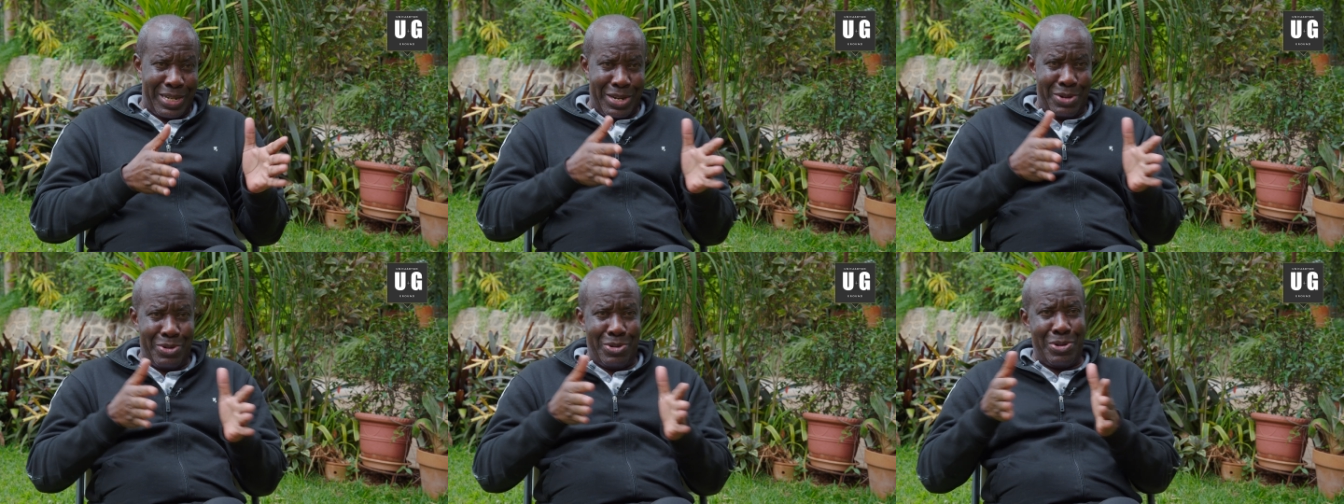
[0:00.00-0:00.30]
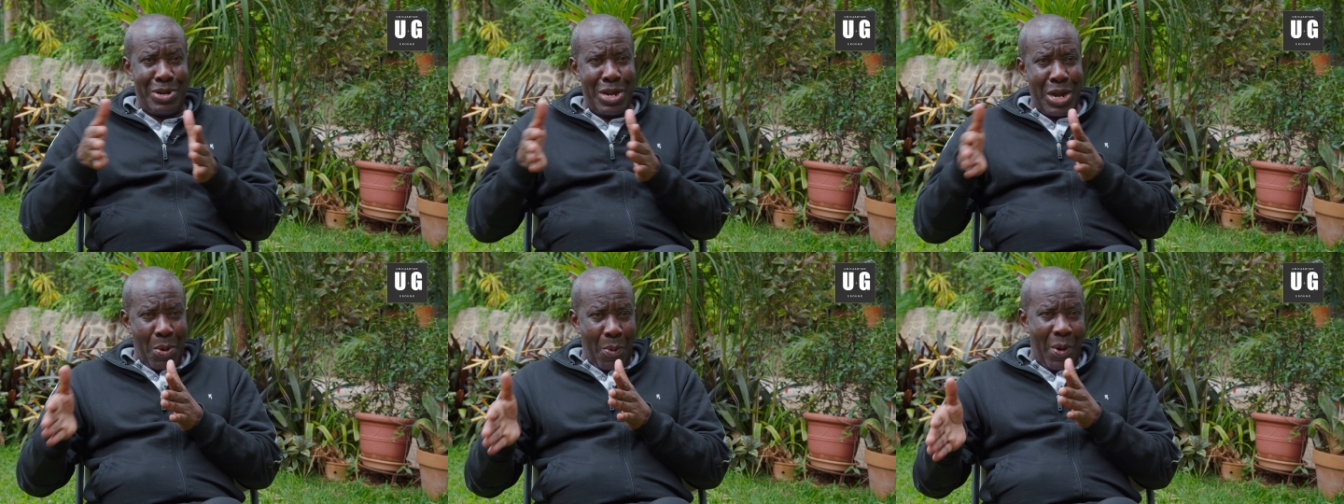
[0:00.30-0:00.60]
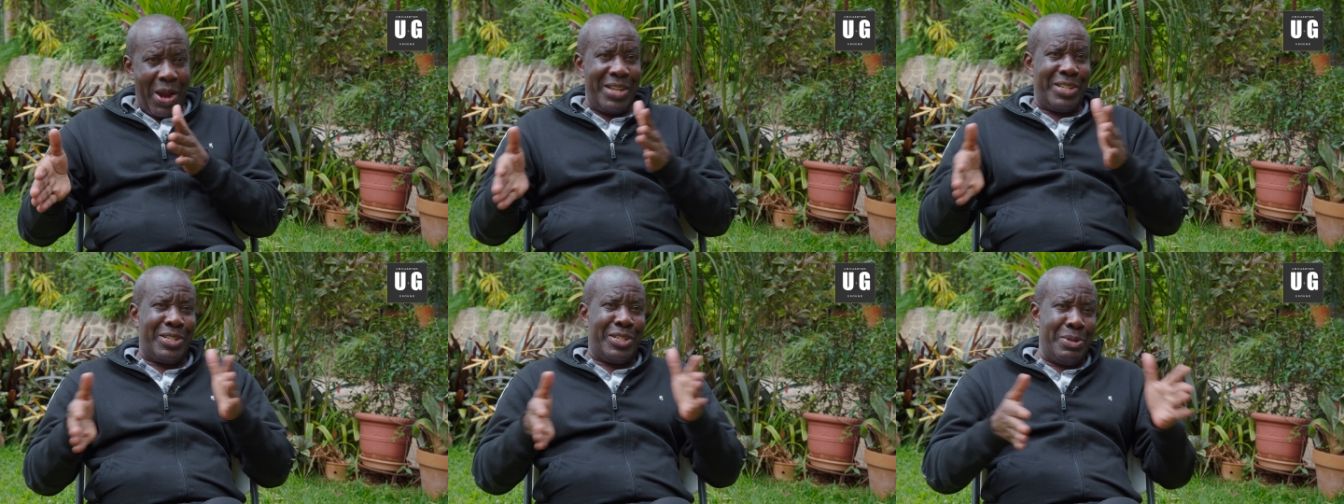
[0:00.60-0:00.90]
I know
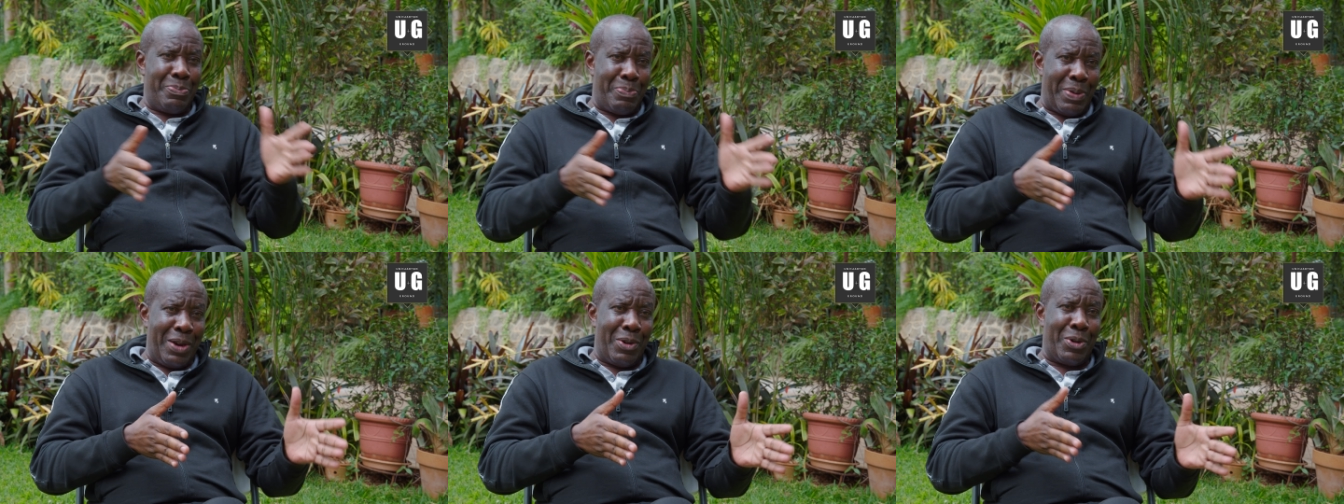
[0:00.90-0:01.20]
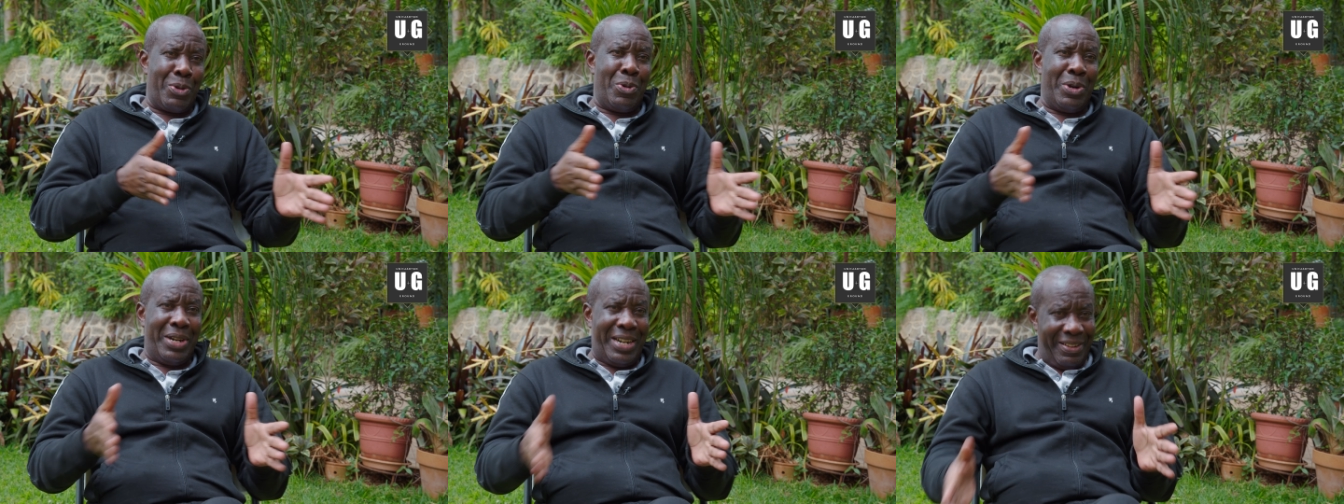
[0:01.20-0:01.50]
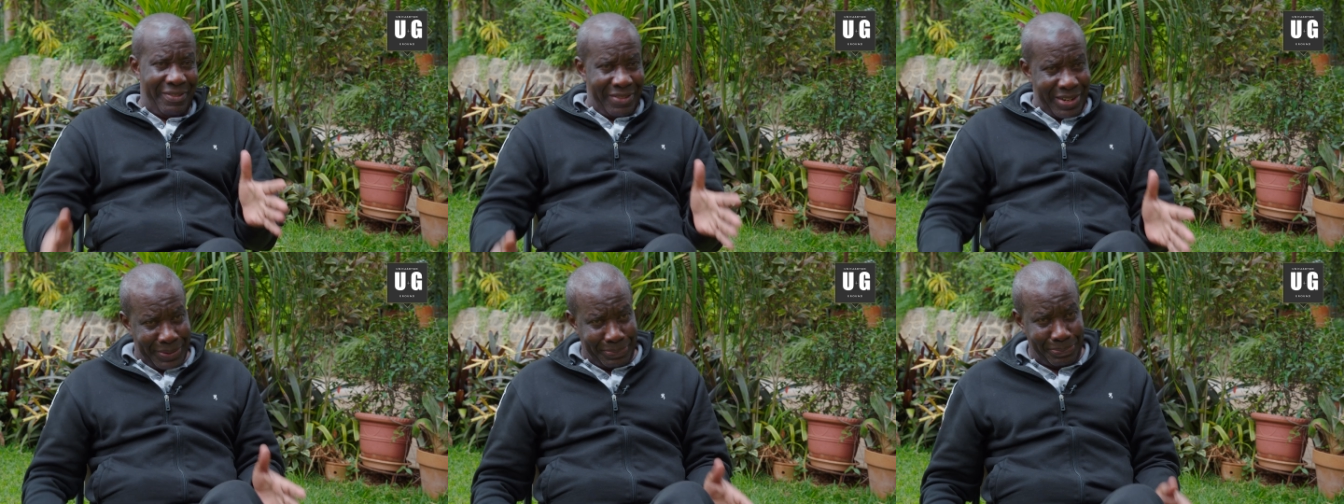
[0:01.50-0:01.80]
where it's cheaper on
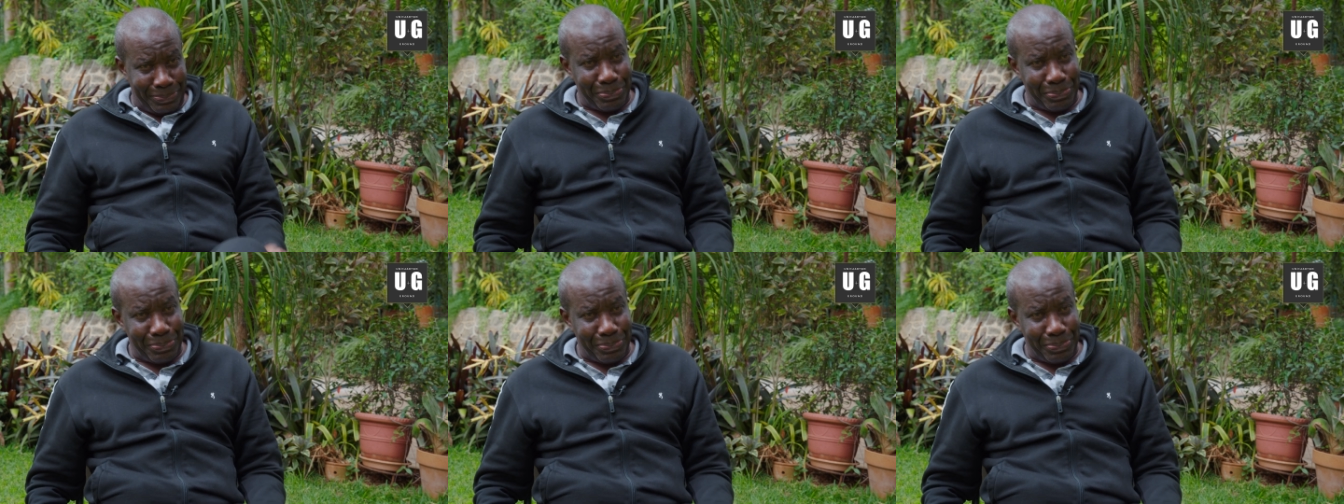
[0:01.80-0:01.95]
whatever.